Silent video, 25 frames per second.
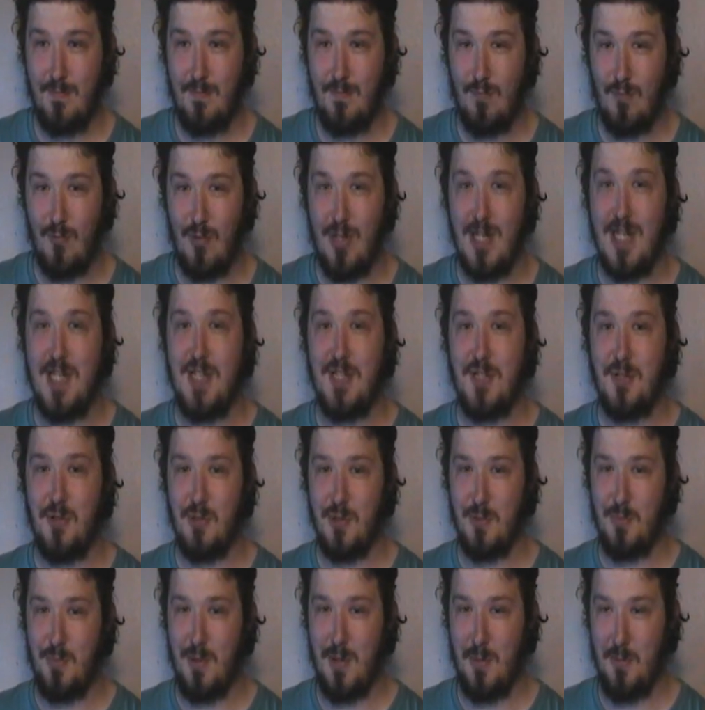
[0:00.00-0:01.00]
released to
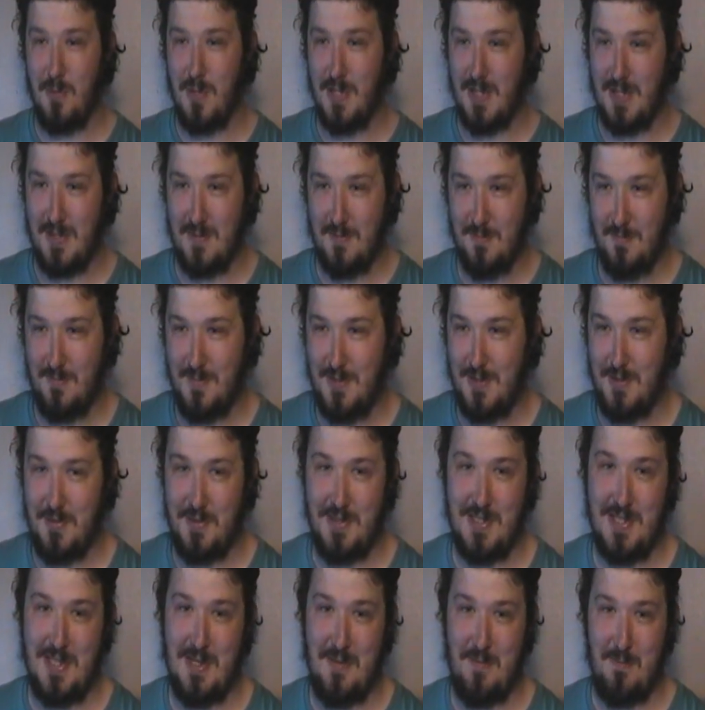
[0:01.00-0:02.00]
the public, shall
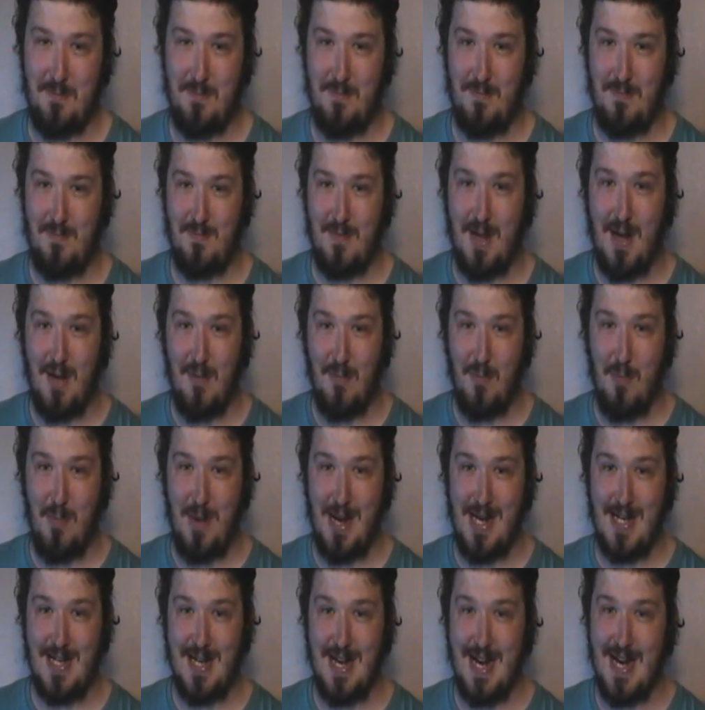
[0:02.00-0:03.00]
we say. I haven't
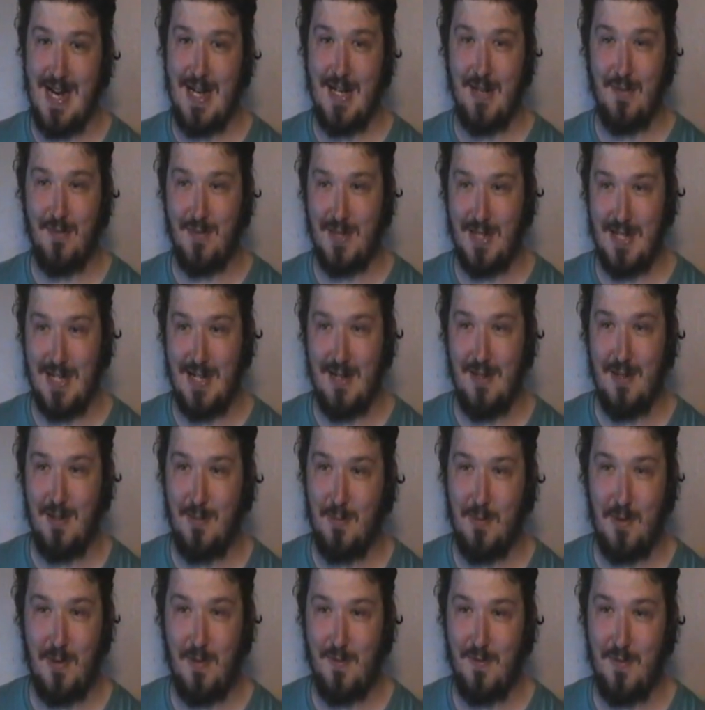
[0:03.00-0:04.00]
made any of it yet,
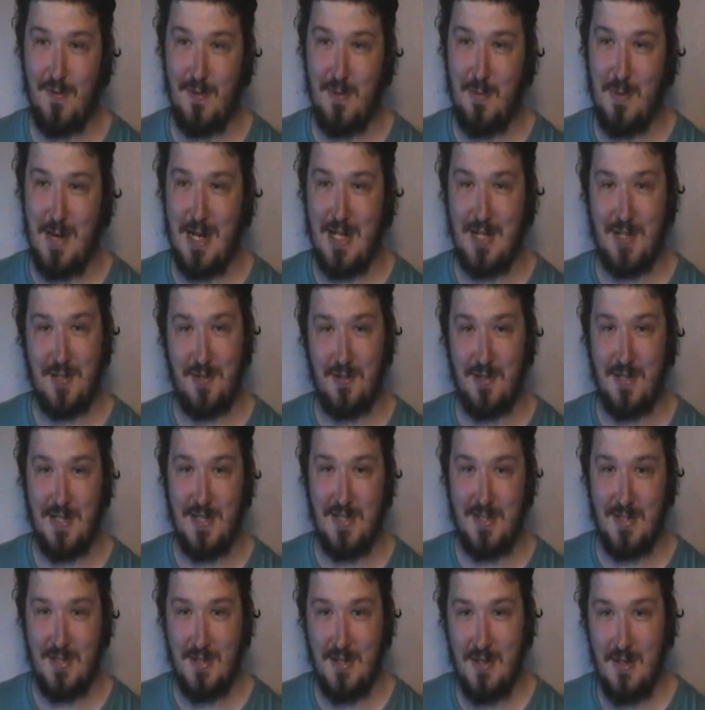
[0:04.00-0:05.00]
apart from the match
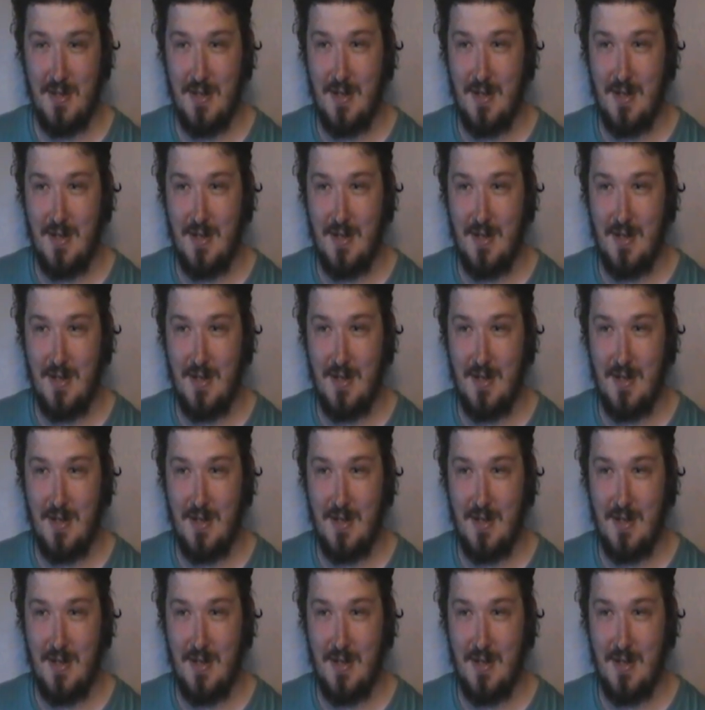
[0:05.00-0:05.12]
screens.